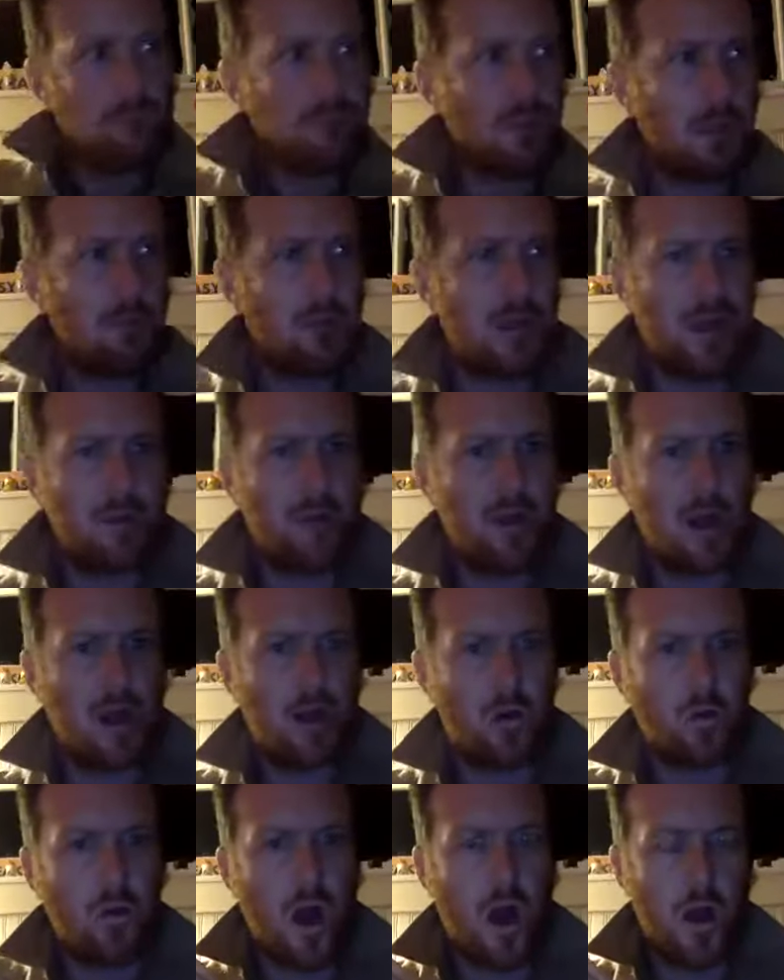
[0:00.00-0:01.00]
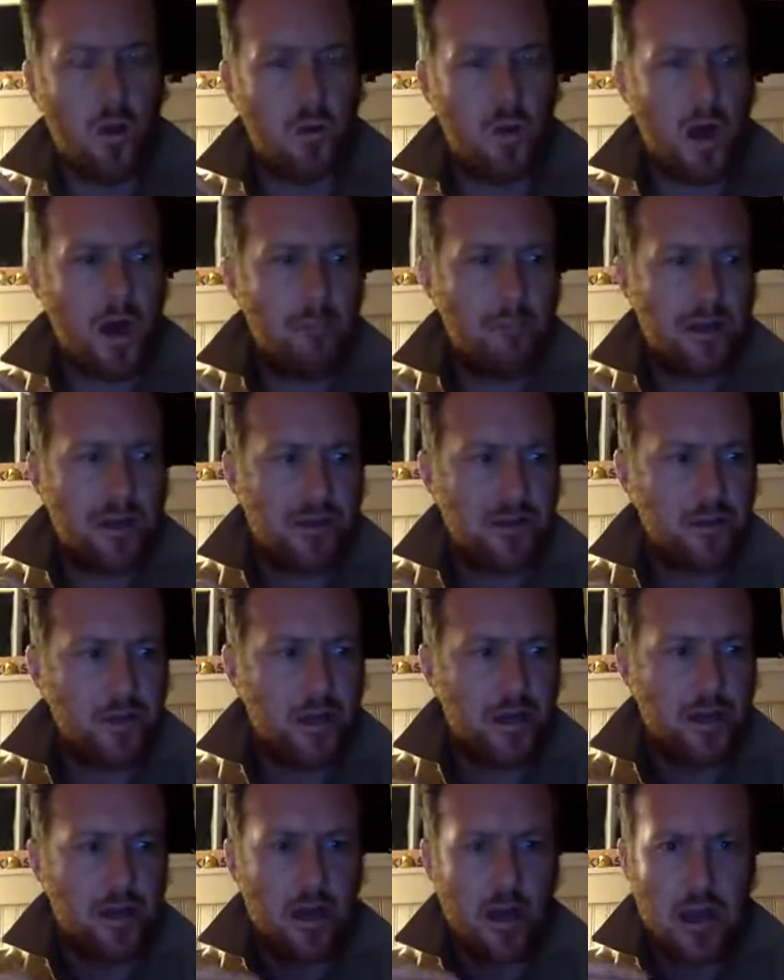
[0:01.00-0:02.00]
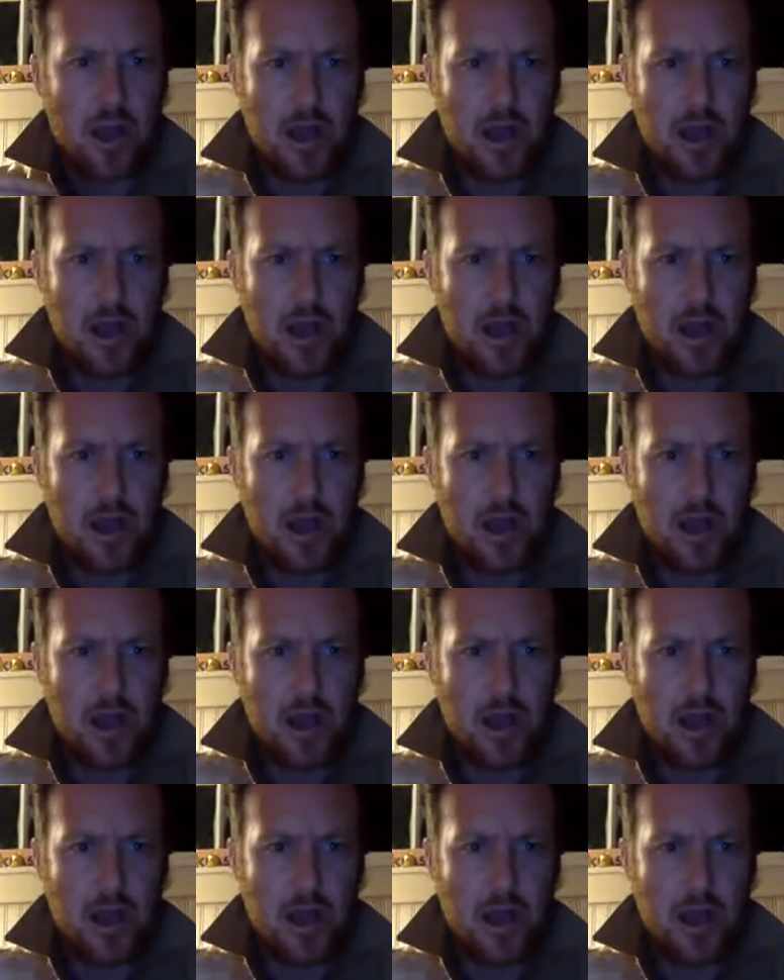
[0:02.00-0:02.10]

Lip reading: but I'm not a rah-rah patriot.